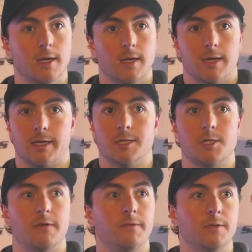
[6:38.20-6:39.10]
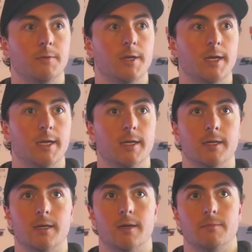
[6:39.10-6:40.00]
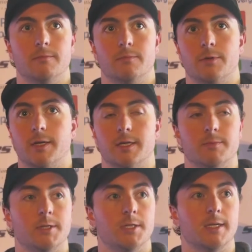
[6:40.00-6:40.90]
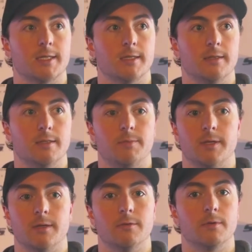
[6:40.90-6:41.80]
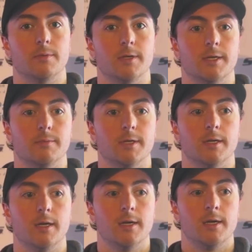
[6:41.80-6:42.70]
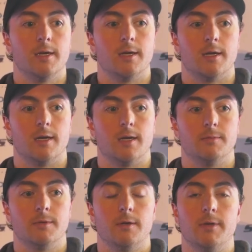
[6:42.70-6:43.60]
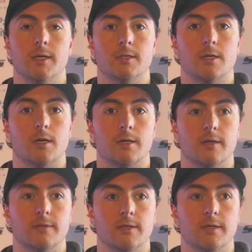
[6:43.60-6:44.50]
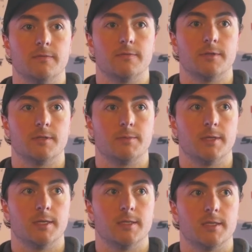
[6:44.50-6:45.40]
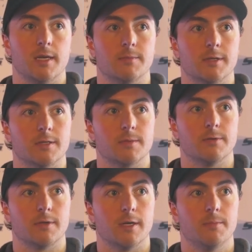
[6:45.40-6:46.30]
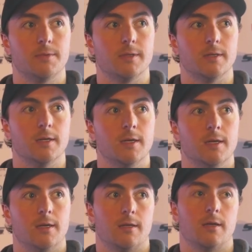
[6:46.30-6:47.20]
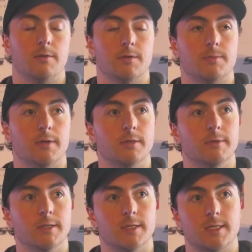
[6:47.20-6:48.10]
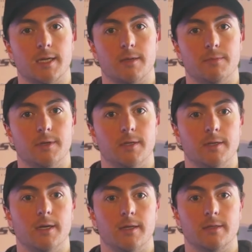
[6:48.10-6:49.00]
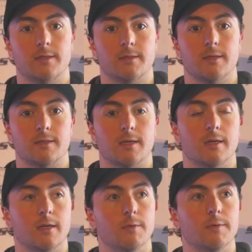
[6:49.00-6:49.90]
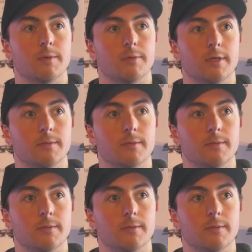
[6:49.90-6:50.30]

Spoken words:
against Sheffield one night and not bring it as much the next night, depending on who we're playing. But, we had a good talk after that first period. Sam kind of spoke up and I thought we responded well in the second period. And yeah, that's kind of how we want to play.